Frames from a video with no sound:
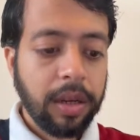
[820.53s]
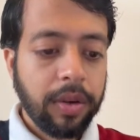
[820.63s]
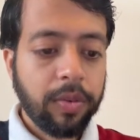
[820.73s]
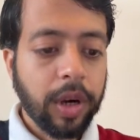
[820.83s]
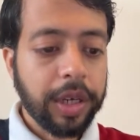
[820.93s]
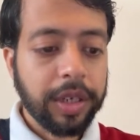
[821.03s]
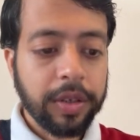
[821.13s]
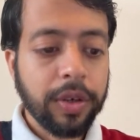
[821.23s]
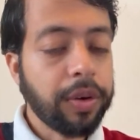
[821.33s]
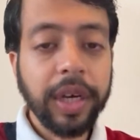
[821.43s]
Right,
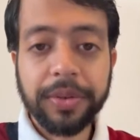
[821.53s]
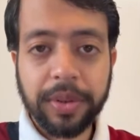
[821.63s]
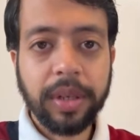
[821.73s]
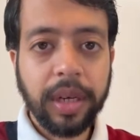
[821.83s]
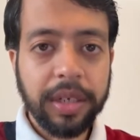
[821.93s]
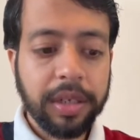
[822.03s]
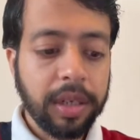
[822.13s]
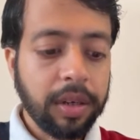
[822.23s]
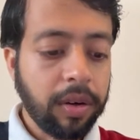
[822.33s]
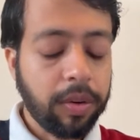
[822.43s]
so yes,
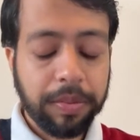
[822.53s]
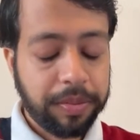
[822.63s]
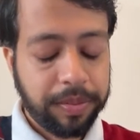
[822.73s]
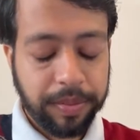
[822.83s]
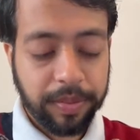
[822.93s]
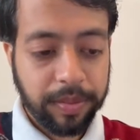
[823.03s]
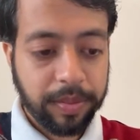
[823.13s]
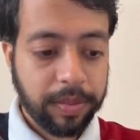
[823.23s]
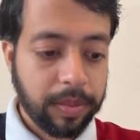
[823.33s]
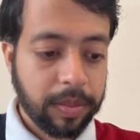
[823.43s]
editing. Oh, right. Okay,
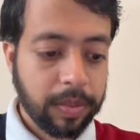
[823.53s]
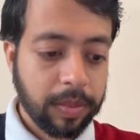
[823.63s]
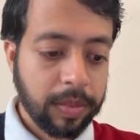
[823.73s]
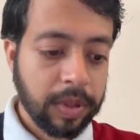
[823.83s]
the given.